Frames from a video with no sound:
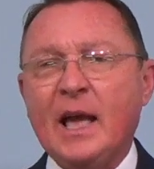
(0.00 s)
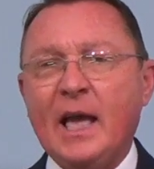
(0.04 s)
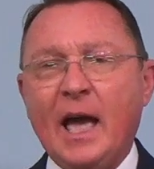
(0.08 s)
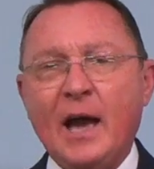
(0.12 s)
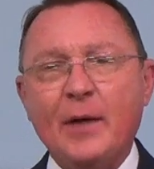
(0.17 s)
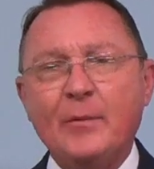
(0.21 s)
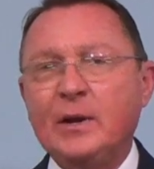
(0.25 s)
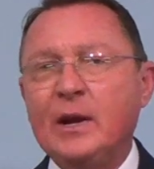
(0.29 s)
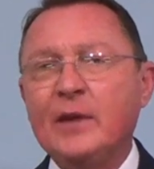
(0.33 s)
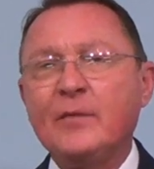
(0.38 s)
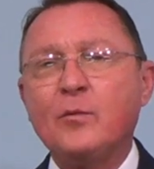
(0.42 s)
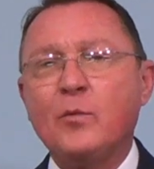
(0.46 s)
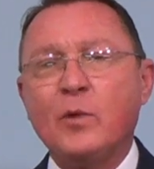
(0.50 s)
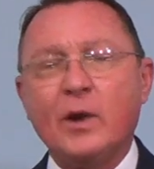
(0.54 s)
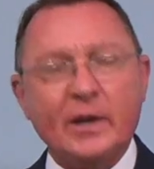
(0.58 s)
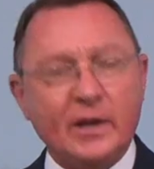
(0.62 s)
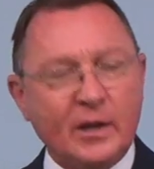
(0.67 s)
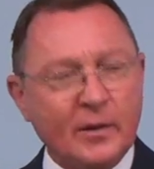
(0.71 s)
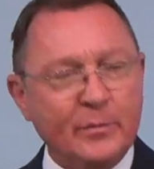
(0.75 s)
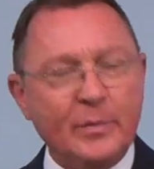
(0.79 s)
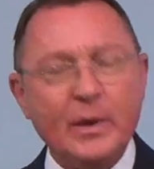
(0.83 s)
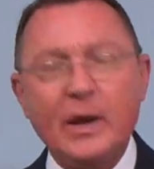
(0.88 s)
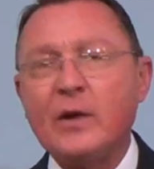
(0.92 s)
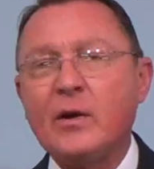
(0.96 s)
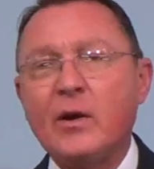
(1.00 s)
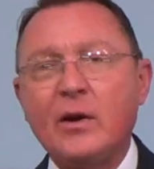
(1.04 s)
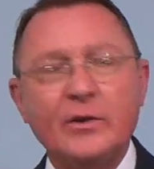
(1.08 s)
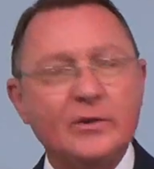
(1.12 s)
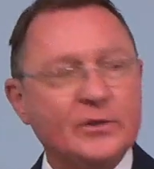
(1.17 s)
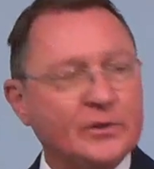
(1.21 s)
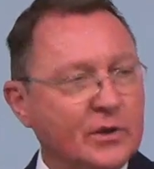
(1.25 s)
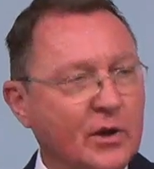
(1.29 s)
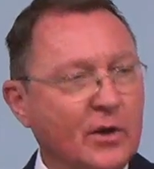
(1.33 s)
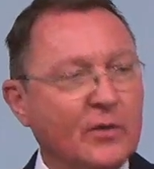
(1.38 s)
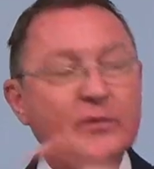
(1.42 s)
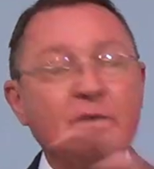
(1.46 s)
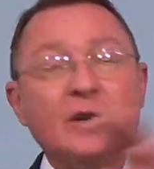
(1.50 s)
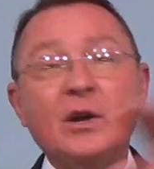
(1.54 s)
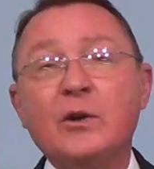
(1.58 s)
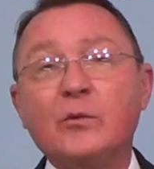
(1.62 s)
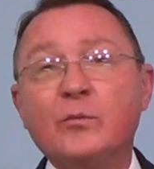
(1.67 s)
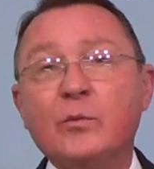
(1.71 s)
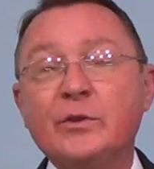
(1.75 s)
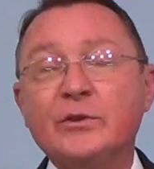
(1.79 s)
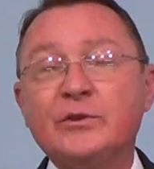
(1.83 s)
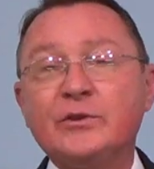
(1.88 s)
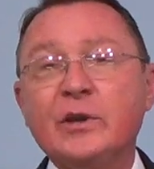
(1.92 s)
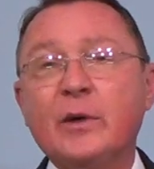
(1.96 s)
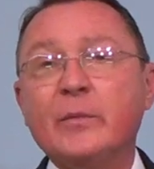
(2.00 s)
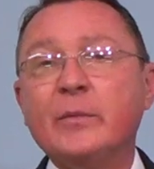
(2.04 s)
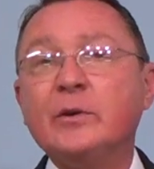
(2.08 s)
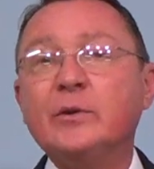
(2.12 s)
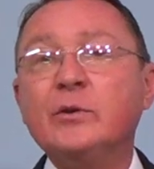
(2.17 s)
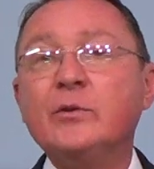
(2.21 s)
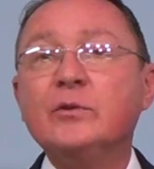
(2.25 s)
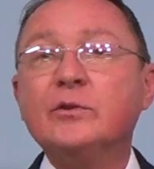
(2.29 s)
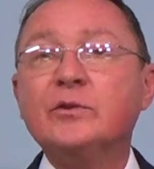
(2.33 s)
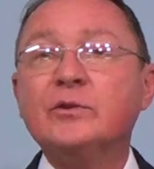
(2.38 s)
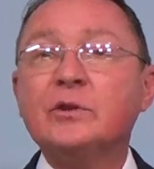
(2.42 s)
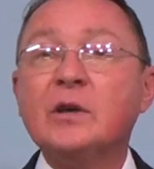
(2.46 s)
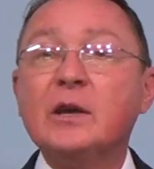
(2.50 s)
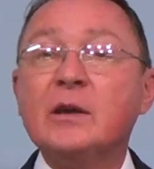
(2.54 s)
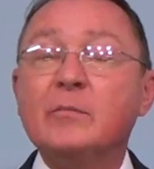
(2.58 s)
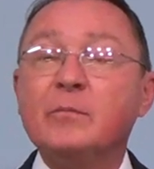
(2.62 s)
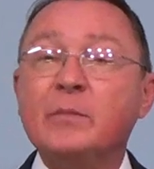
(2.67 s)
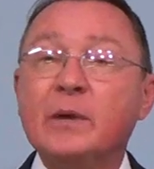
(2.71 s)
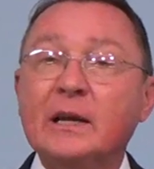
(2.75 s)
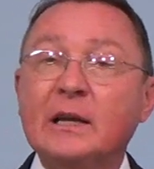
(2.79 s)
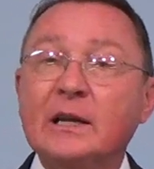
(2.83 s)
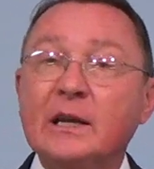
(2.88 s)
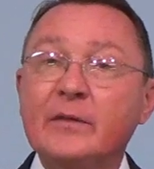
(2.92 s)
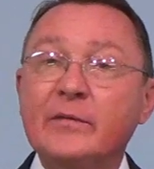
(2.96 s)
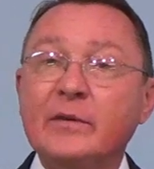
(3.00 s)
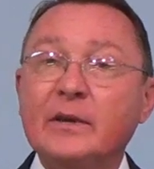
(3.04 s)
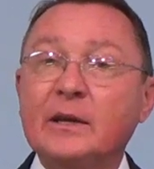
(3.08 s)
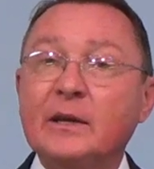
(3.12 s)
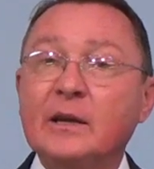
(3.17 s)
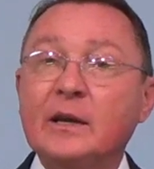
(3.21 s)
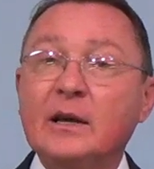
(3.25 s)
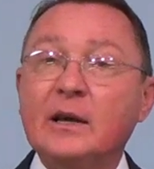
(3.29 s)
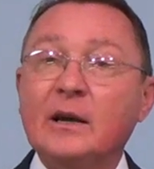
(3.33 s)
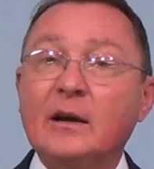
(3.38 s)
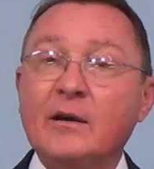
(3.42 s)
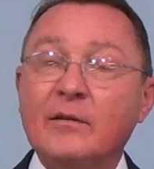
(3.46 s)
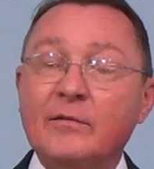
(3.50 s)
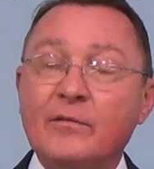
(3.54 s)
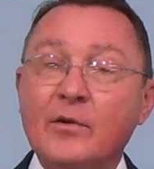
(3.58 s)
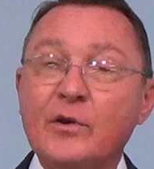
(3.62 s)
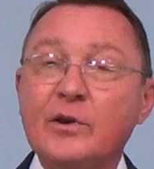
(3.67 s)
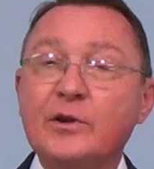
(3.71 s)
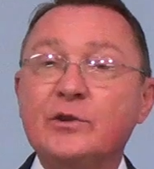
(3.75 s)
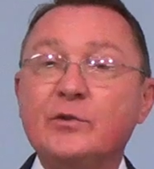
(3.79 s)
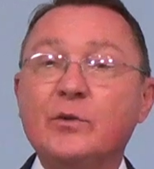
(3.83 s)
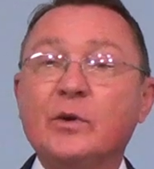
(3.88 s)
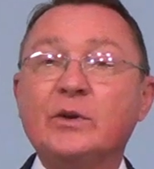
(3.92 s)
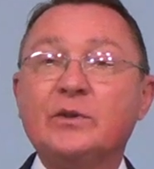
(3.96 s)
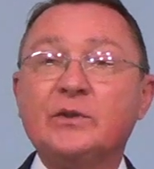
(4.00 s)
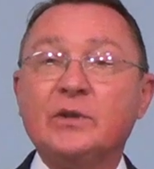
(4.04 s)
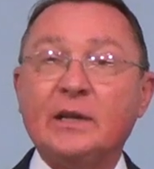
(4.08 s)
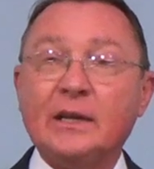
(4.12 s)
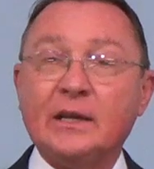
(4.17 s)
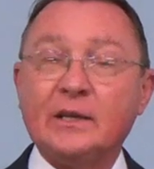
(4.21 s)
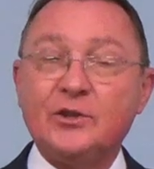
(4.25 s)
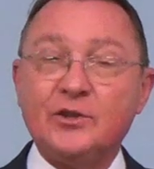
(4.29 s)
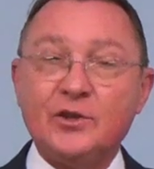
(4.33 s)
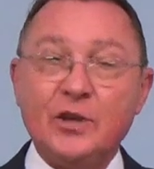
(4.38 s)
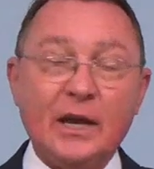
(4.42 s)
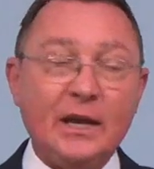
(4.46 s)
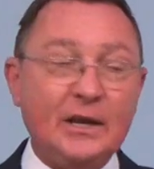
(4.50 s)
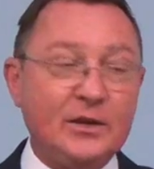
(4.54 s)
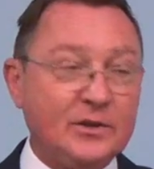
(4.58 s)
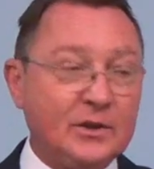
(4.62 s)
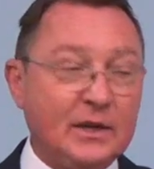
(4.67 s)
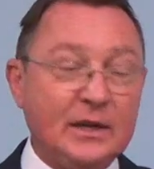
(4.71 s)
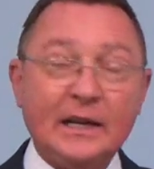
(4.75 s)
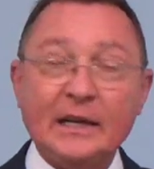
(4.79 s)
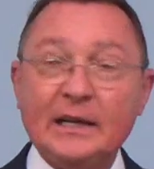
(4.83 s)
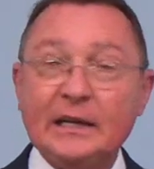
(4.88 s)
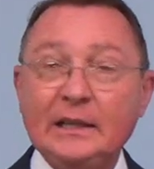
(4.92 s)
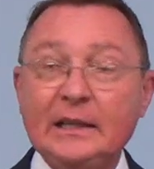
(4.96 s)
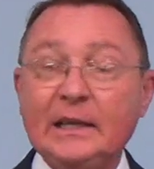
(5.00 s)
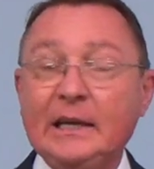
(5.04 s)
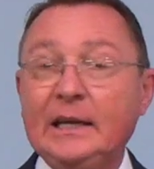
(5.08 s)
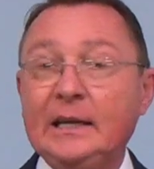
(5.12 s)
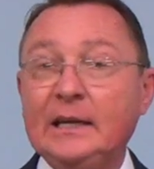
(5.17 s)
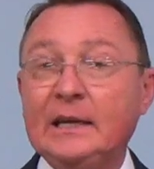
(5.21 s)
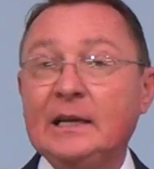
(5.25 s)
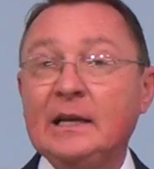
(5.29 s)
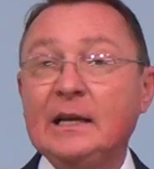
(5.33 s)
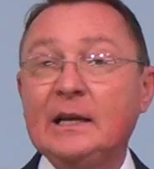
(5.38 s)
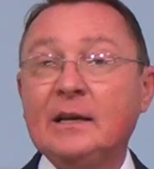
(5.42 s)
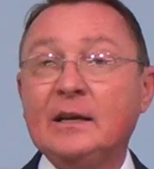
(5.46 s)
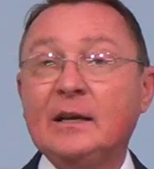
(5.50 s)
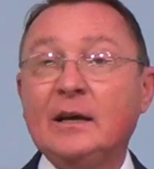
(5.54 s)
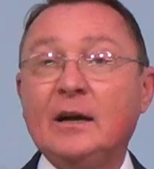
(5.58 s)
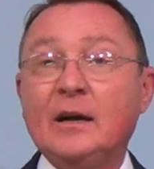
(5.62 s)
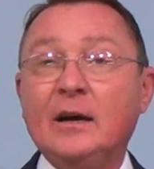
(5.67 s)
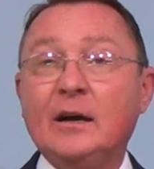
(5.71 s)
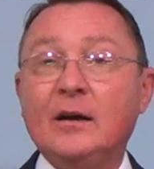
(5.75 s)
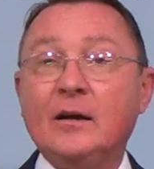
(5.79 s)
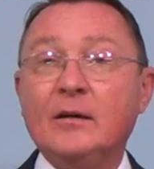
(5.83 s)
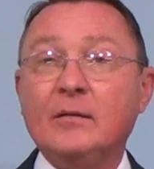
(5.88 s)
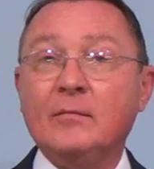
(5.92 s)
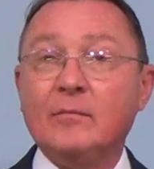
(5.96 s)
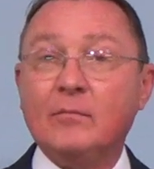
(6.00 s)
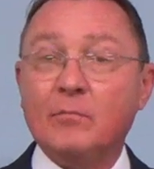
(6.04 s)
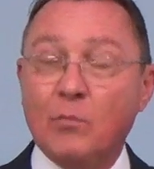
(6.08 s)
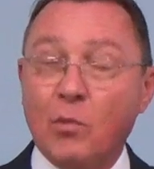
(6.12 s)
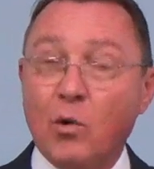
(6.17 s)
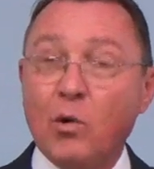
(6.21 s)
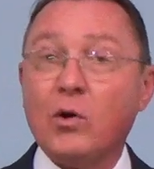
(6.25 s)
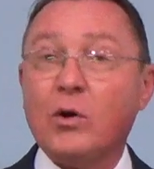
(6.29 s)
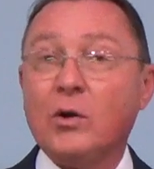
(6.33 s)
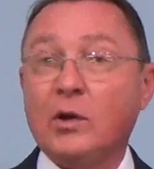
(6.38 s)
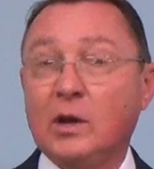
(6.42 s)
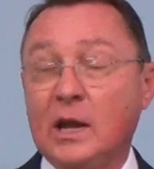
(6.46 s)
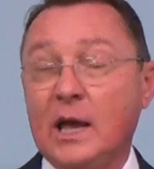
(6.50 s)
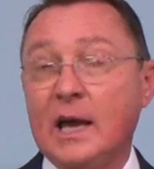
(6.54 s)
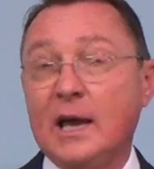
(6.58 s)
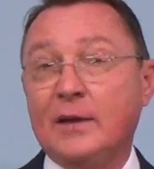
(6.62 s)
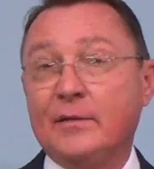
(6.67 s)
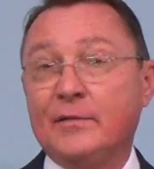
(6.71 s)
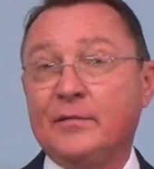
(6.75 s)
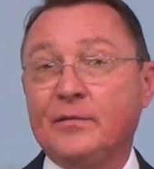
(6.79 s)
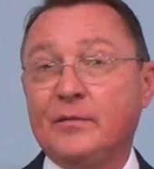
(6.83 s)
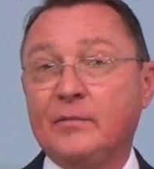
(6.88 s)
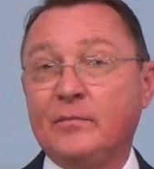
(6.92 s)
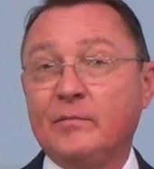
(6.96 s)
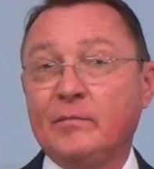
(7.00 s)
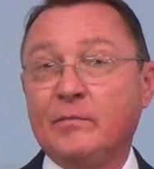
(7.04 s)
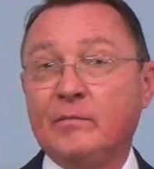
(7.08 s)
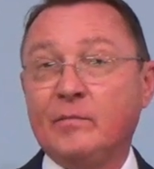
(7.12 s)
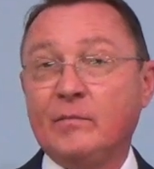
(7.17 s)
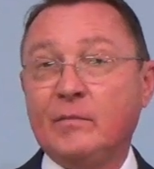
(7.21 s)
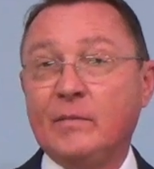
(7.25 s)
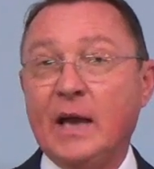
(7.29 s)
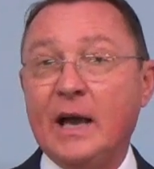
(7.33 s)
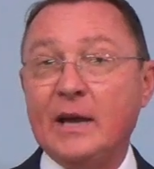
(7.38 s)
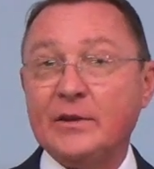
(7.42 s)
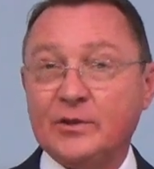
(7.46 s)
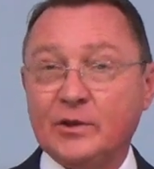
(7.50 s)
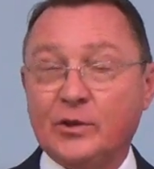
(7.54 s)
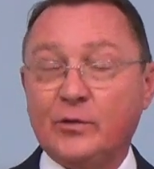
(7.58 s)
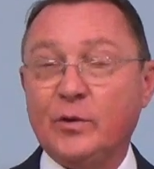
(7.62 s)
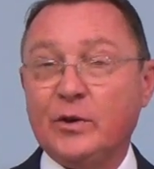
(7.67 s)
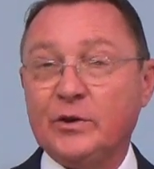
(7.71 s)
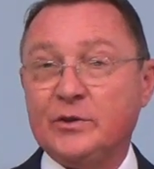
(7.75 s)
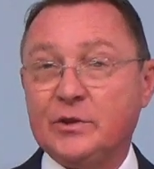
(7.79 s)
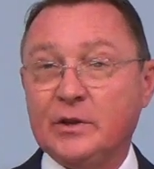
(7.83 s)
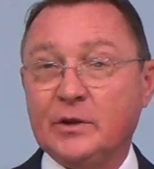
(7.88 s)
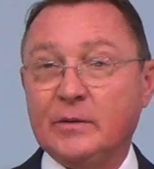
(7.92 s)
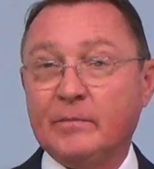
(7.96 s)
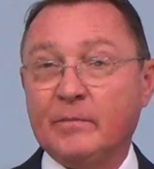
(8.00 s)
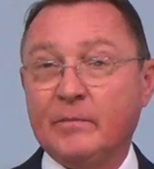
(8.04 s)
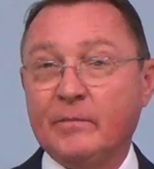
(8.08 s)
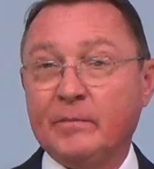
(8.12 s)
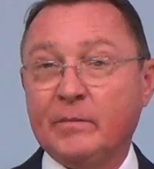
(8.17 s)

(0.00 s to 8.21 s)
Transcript: And we never want to compare ourselves with someone who's been living a virtuous and a chaste and a clean uh, moral life as a Christian.